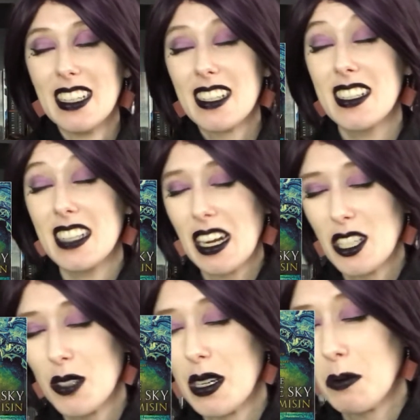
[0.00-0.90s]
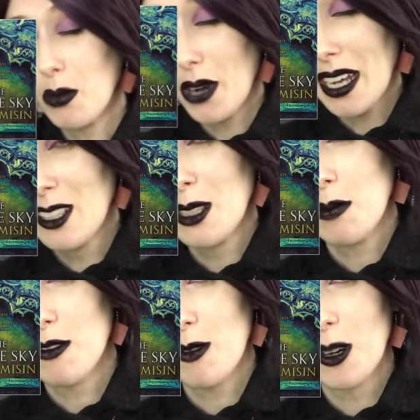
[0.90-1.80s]
centering breath
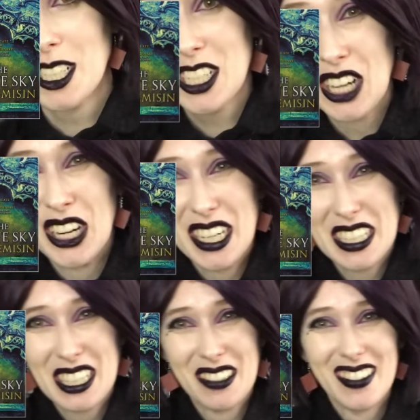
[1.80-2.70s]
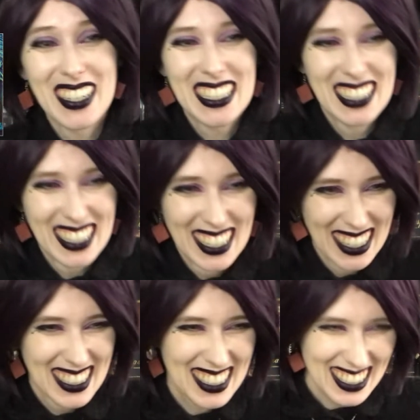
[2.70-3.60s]
before starting to read
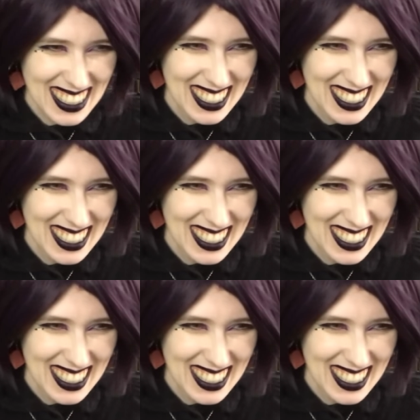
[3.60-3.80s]
it.